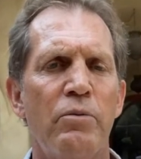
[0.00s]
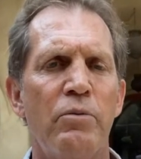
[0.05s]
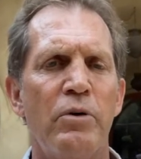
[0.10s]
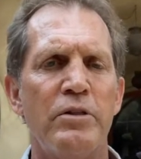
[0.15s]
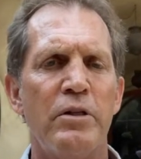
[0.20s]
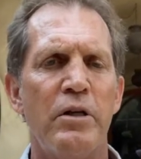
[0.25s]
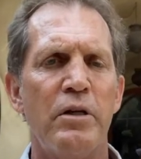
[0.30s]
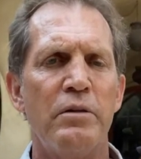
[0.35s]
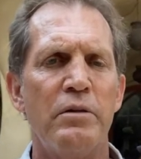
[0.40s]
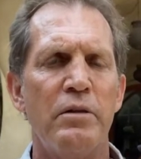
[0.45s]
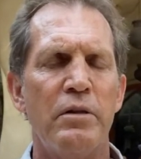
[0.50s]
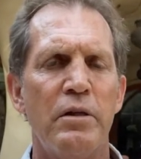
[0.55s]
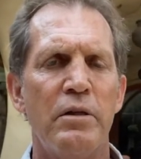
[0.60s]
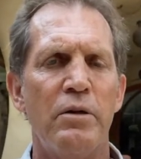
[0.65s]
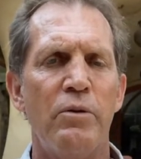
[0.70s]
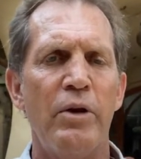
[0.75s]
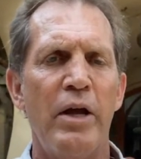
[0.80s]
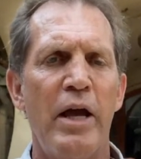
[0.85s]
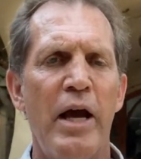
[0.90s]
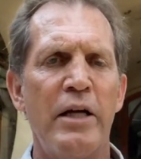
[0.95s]
a
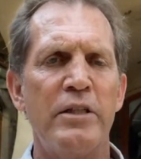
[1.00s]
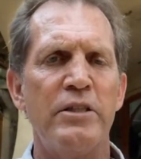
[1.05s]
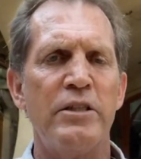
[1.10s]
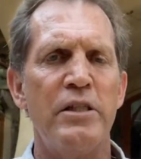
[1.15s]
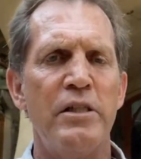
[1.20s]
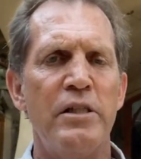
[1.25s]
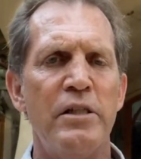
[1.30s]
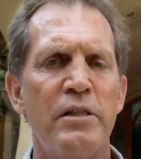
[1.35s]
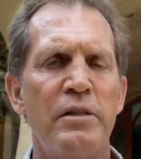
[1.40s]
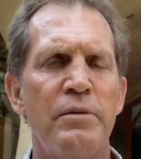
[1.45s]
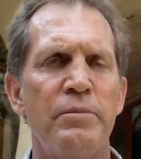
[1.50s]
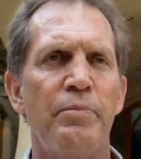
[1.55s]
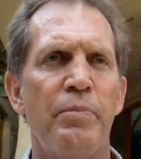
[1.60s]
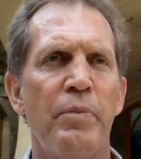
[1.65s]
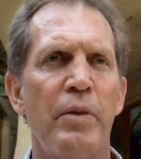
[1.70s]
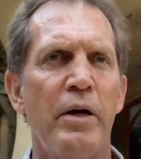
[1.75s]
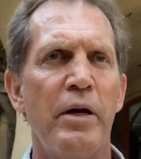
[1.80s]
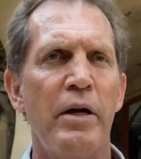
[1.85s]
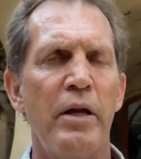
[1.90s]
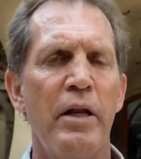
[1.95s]
reaction,
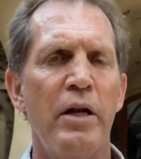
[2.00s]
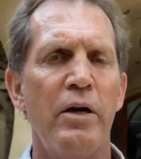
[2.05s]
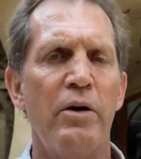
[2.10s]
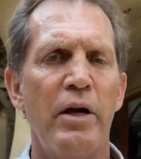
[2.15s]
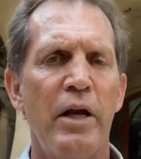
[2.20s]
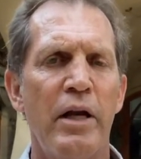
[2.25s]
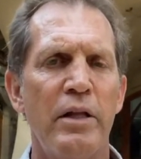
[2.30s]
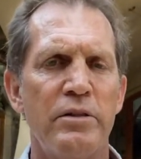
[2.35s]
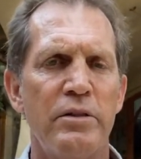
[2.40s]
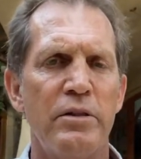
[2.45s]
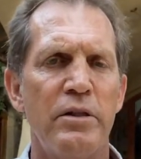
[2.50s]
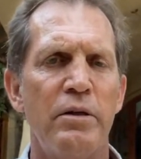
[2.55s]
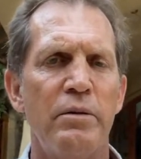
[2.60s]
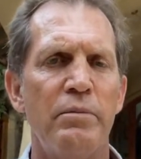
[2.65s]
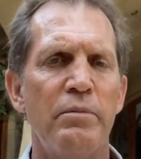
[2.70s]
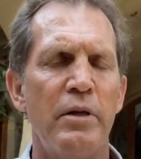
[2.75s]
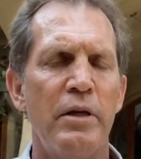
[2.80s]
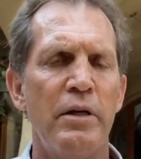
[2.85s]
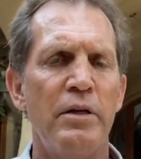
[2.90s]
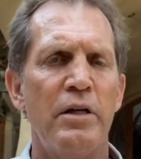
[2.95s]
against the
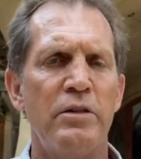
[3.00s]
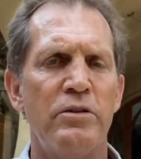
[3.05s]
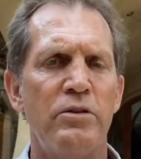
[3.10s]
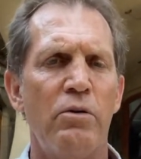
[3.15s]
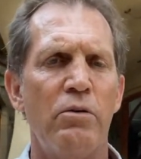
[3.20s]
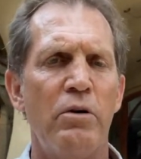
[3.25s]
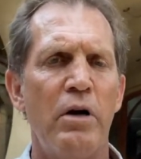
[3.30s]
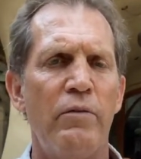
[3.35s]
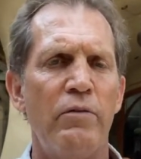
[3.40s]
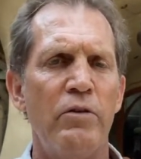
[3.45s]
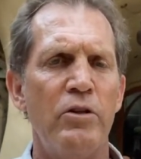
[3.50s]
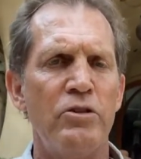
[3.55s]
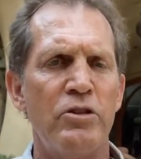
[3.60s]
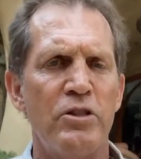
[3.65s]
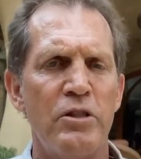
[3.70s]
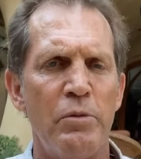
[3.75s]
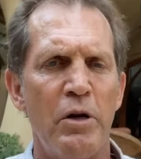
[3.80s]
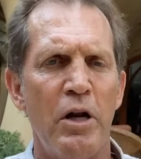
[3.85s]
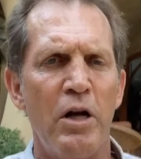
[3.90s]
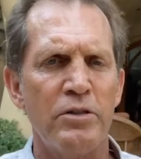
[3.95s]
Industrial
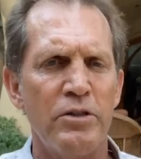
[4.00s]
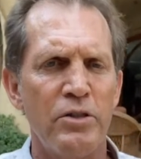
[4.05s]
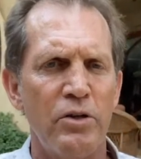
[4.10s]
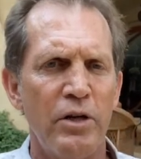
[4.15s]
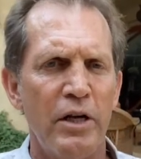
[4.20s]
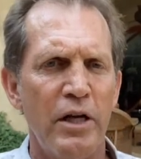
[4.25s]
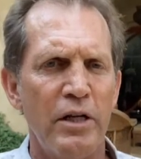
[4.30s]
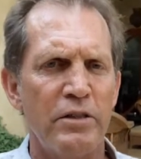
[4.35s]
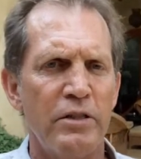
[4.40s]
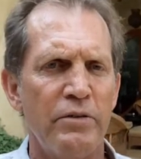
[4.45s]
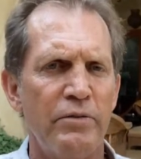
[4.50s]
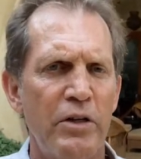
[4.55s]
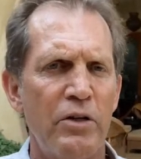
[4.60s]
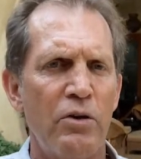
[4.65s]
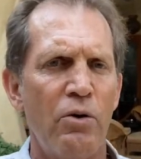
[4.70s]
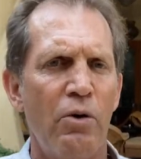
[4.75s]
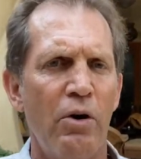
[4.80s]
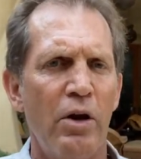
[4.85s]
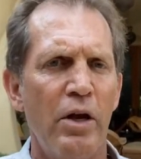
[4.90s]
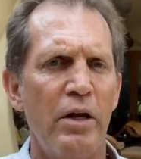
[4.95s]
Revolution, but also against the
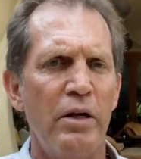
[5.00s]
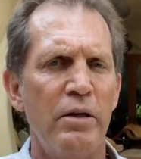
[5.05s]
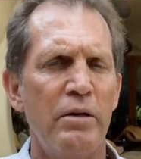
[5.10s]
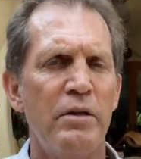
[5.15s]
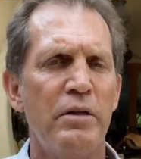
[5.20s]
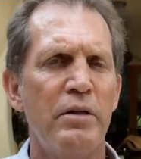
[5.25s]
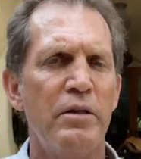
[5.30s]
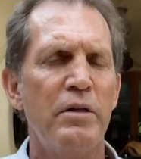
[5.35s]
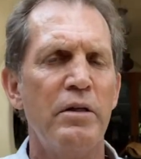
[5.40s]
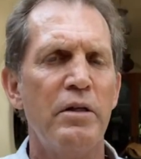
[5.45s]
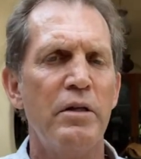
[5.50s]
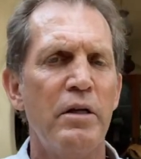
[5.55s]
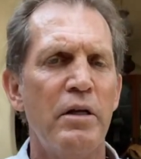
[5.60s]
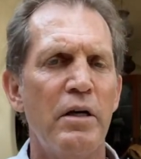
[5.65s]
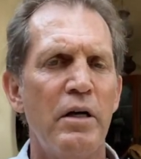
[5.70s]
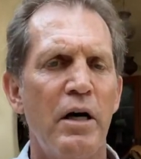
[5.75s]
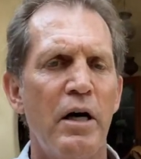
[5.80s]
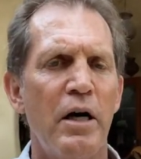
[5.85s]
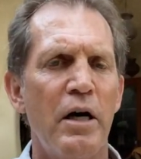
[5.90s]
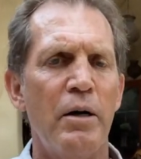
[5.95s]
Victorian
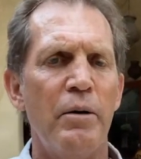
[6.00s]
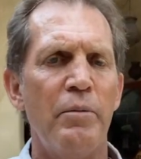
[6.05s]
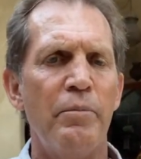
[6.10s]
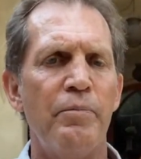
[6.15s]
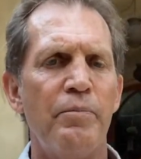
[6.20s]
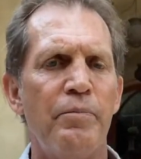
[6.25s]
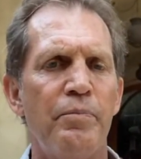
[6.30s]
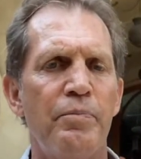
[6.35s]
era